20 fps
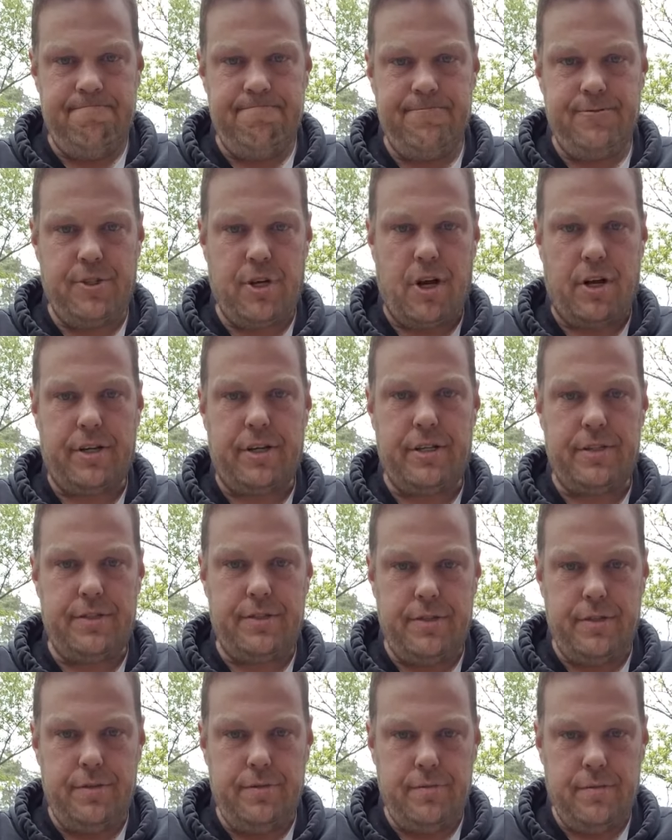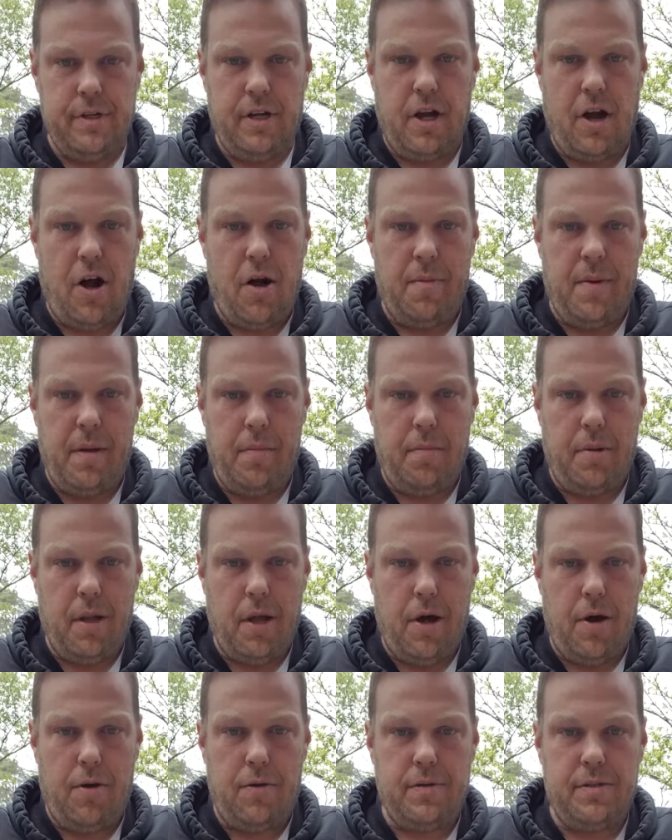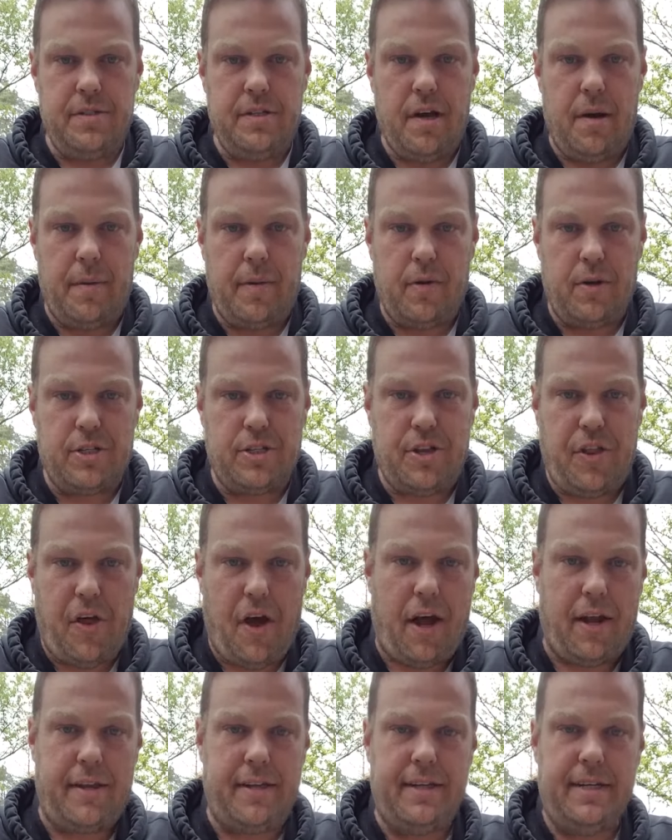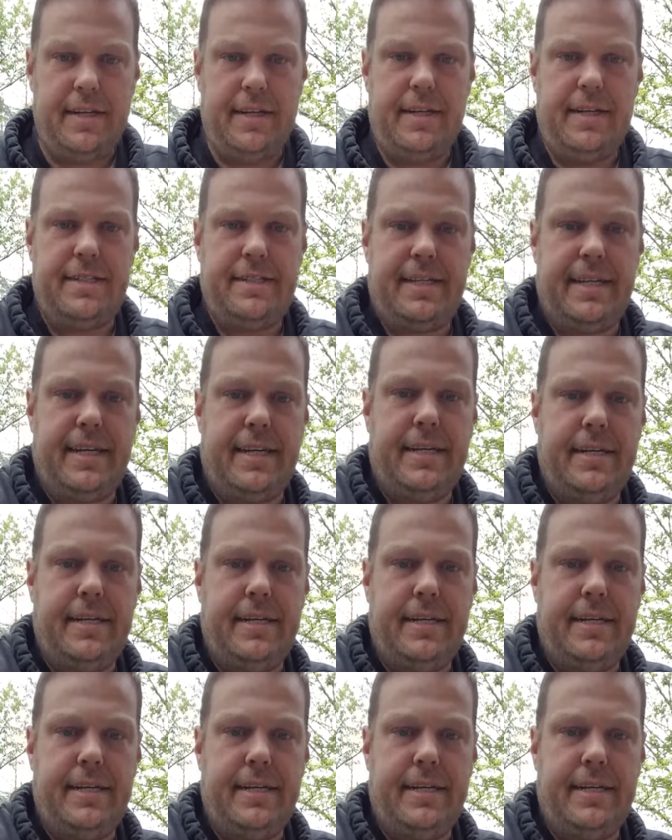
Talk to you soon. Comment below. Tell me what you thought. See ya.